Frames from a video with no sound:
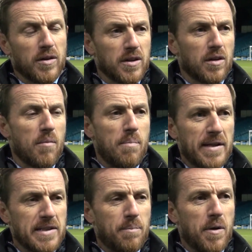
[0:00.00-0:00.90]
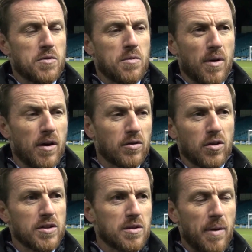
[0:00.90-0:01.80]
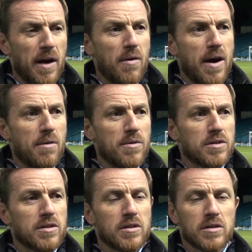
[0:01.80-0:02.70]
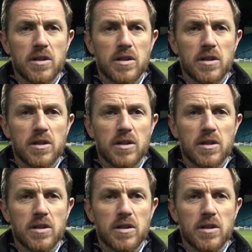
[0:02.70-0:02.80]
you know, a better pitch, we might have got into better areas.